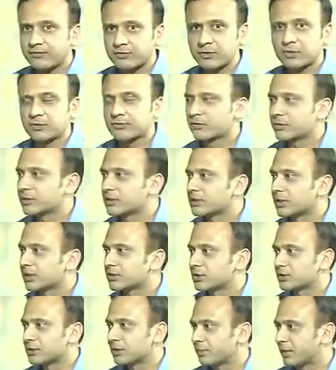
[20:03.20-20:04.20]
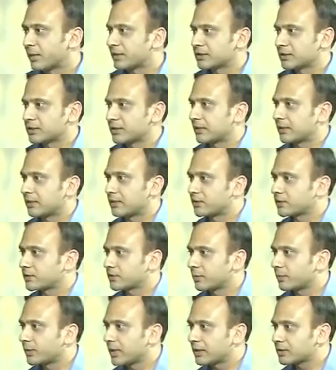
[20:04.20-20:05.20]
the first session, the parents said, "Here's
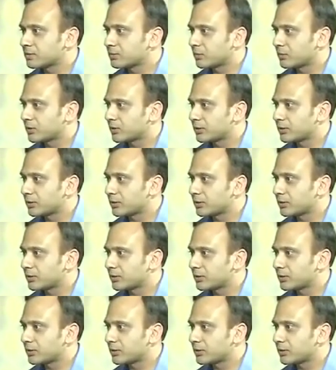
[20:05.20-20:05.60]
your passport."